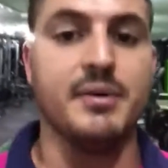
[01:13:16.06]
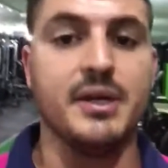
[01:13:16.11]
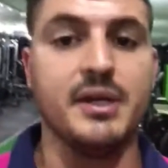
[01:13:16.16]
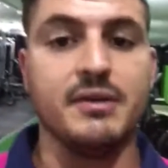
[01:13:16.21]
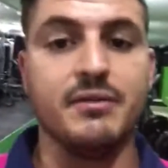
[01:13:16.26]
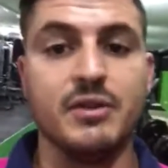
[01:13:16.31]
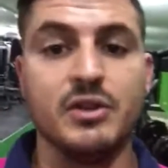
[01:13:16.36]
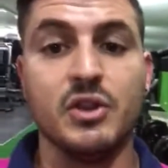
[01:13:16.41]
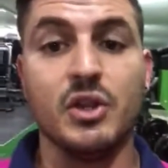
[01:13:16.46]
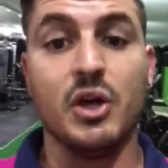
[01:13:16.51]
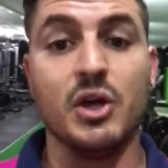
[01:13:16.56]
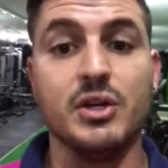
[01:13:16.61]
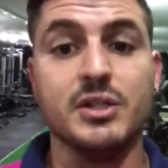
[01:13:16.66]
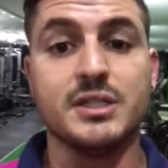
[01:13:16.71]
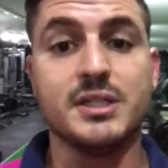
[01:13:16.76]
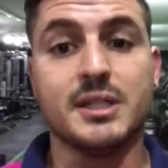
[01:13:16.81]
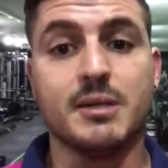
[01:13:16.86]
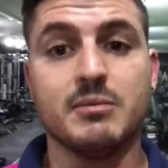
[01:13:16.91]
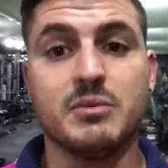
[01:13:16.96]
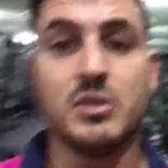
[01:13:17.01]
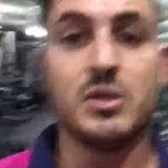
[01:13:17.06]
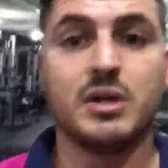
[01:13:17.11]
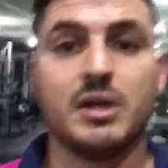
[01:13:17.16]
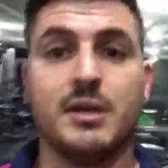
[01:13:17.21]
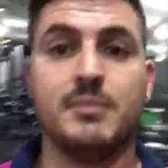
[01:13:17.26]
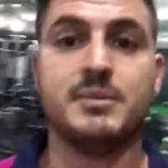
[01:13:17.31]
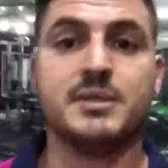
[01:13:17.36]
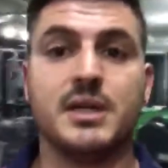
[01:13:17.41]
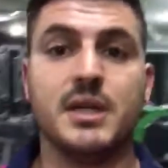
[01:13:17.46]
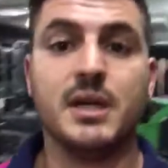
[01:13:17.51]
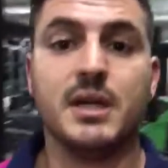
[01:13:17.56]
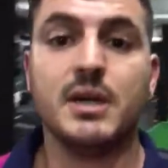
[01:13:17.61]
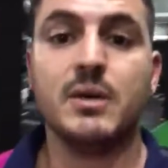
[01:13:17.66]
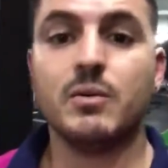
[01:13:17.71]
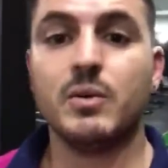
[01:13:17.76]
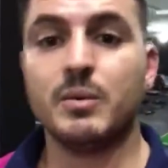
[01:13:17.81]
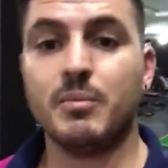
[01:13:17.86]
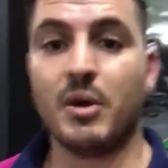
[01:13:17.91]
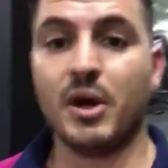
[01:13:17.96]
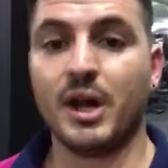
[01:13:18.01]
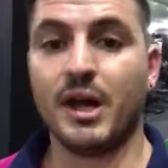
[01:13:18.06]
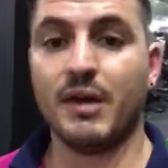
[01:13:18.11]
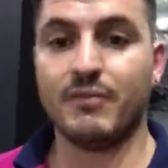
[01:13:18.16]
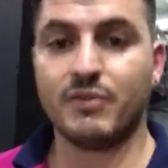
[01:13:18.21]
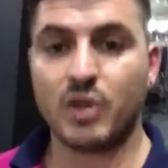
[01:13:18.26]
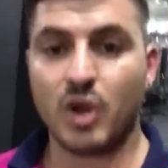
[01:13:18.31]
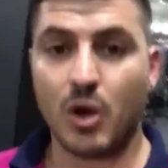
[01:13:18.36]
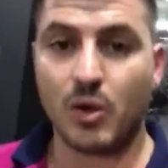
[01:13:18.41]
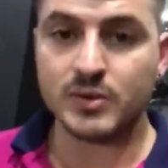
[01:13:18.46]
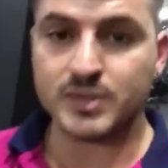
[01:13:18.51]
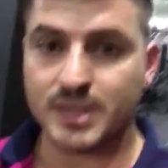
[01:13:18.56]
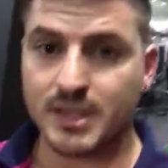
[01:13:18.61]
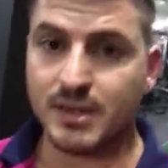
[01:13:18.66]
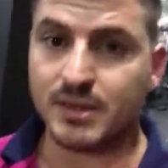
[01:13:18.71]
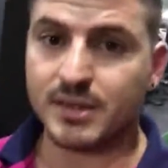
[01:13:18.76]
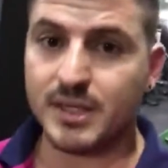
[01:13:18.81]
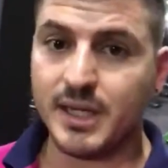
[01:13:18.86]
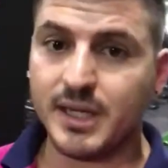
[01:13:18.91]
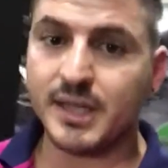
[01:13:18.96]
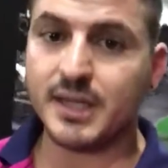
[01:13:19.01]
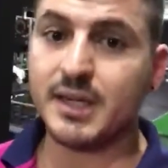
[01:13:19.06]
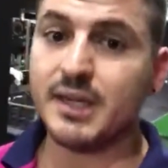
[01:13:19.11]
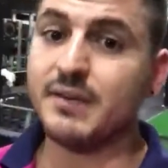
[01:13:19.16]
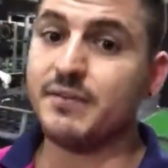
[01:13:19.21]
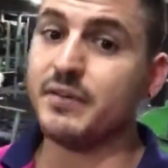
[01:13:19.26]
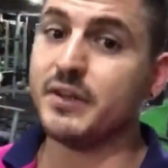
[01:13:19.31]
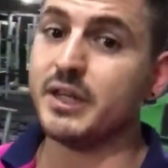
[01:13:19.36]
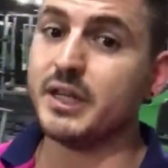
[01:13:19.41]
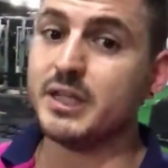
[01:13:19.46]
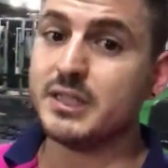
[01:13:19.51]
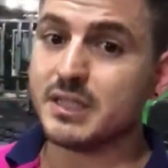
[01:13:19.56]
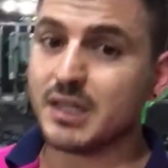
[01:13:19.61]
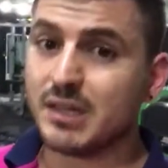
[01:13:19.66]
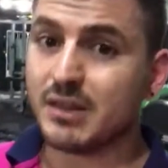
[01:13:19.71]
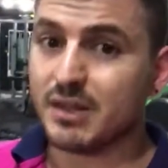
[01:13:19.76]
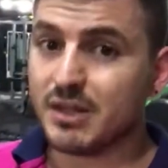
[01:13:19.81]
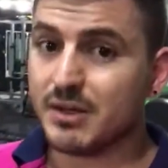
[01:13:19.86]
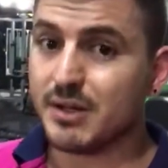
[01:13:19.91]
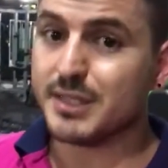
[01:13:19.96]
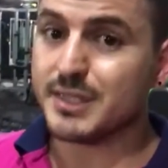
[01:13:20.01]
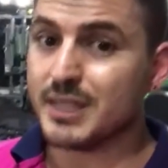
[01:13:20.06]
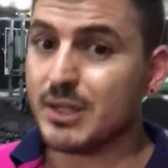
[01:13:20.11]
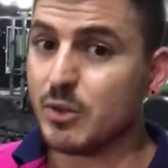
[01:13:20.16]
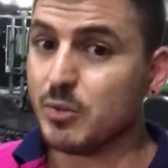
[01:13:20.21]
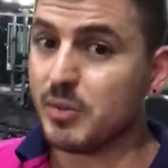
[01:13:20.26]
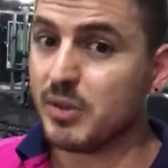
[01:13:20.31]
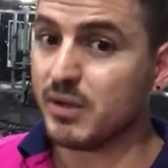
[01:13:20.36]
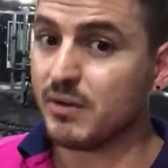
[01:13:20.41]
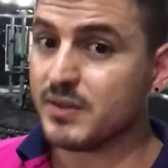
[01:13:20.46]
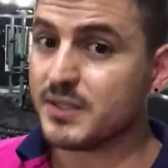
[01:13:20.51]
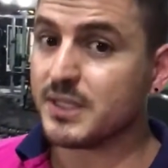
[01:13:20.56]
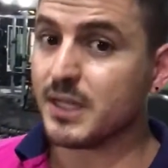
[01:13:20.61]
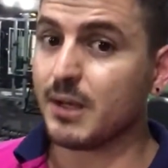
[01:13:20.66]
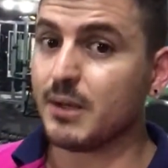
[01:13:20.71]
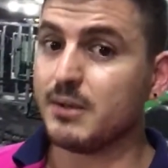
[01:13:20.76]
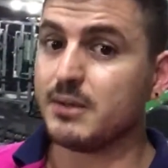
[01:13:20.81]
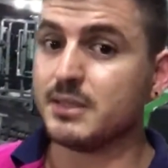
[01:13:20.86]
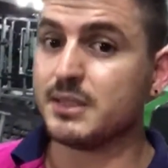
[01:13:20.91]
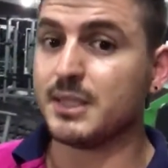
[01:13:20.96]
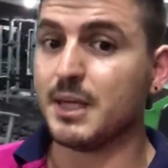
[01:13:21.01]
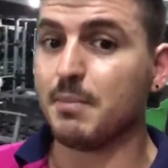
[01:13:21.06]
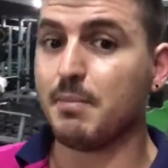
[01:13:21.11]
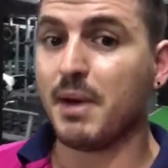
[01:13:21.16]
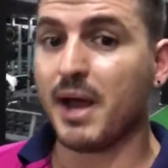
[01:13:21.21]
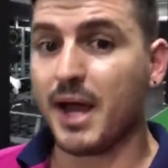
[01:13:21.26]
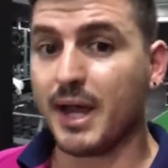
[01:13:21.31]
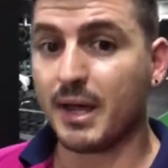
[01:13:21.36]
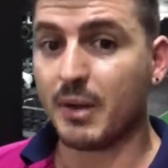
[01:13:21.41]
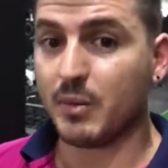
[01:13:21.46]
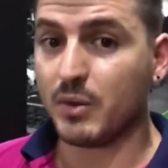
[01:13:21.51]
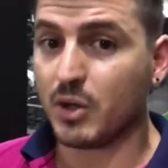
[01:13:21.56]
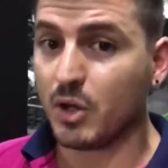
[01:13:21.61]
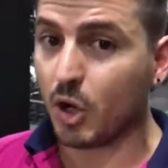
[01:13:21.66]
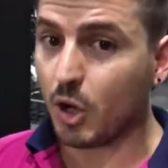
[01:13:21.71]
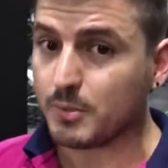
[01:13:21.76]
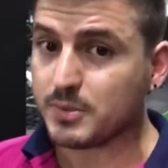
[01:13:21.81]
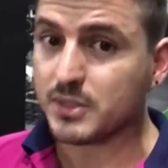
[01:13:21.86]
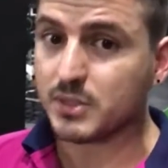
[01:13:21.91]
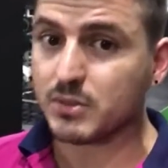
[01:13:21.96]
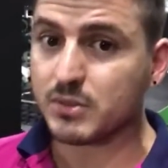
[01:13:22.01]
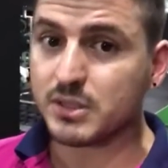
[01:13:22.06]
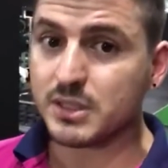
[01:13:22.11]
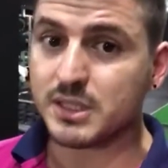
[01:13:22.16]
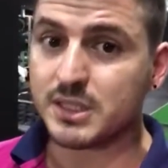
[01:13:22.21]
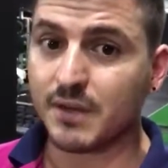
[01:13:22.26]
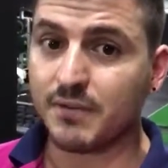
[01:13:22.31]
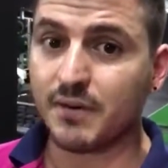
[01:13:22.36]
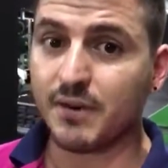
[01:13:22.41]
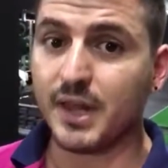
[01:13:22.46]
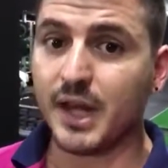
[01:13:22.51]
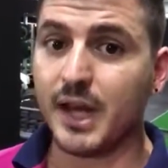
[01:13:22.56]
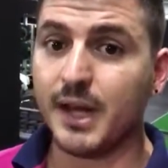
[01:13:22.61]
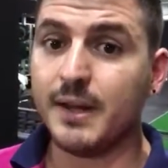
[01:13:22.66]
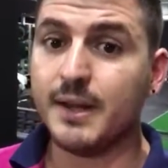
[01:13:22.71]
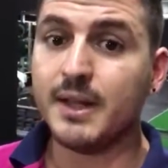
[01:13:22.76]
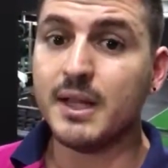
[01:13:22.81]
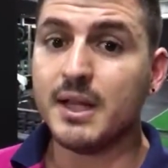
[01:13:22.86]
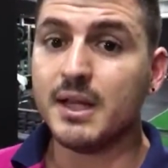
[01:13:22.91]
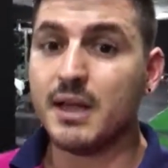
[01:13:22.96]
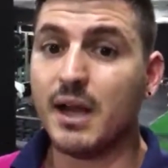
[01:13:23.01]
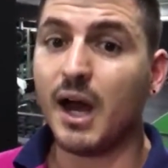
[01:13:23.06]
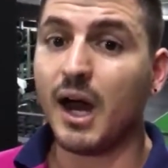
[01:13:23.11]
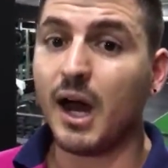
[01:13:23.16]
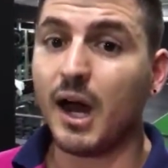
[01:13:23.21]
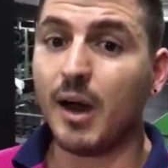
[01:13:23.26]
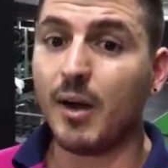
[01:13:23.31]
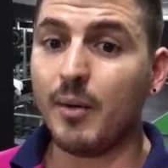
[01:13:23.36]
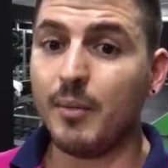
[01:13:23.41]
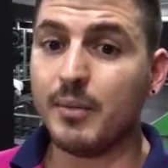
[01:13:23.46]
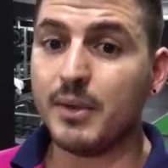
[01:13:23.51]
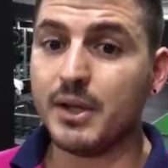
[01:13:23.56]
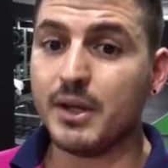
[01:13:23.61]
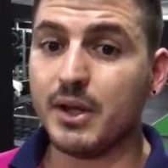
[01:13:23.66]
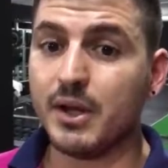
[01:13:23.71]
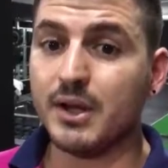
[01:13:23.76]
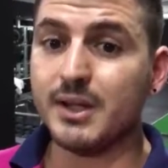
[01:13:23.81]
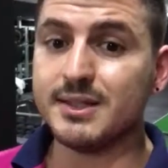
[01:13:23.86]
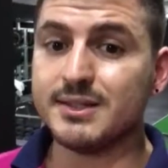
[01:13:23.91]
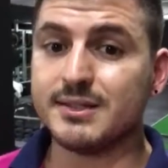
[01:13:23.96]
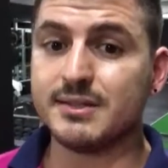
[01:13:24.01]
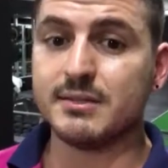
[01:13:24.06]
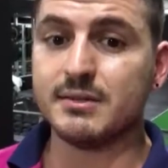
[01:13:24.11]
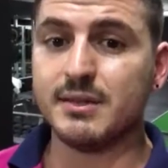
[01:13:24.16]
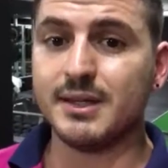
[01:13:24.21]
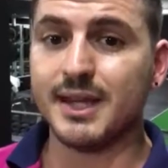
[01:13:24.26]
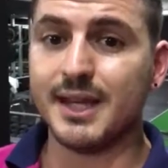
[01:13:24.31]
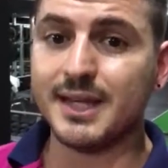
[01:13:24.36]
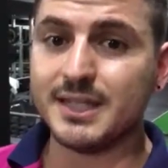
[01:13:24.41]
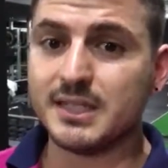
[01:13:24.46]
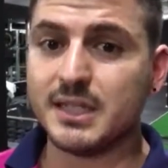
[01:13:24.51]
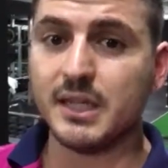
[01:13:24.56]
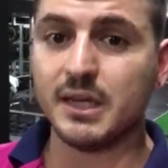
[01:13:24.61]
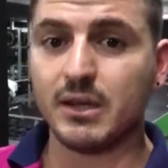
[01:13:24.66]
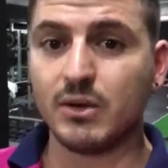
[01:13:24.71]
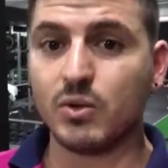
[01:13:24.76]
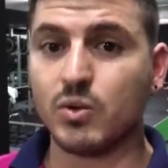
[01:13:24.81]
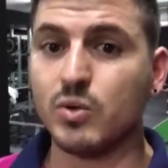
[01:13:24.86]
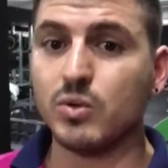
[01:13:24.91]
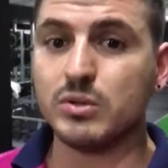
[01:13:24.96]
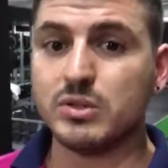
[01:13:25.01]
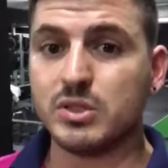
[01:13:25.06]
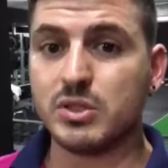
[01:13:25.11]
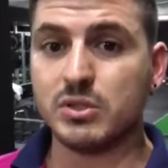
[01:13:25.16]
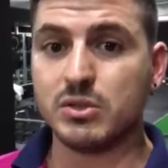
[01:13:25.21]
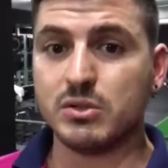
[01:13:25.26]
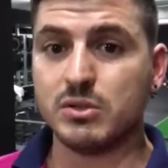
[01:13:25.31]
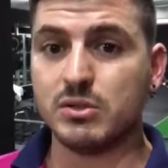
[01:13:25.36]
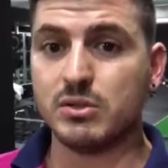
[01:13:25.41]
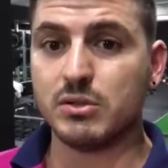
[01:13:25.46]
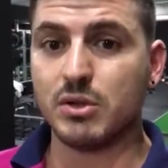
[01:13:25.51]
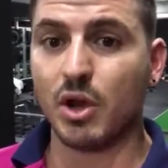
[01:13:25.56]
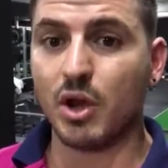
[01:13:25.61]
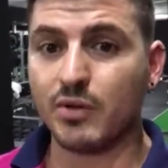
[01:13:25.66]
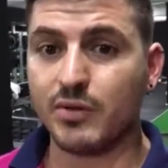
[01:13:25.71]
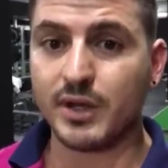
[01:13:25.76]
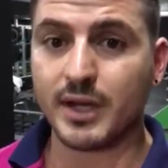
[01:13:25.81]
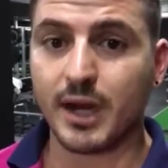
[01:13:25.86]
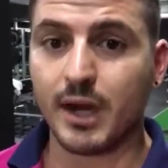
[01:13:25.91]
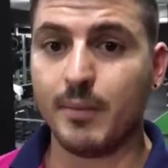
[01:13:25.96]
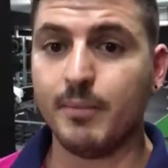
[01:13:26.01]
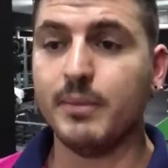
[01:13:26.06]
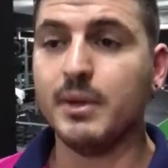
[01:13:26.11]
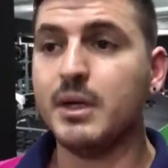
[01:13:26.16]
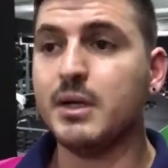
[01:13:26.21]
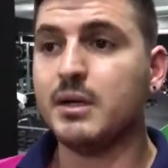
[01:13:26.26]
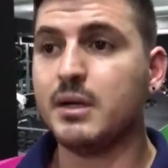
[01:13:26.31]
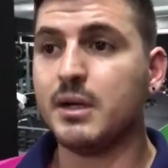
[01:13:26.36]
even though sometimes we might have goals and things, if there is a little bit of a setback and we've got obstacles and stuff like that, you know, it's easy and good to overcome.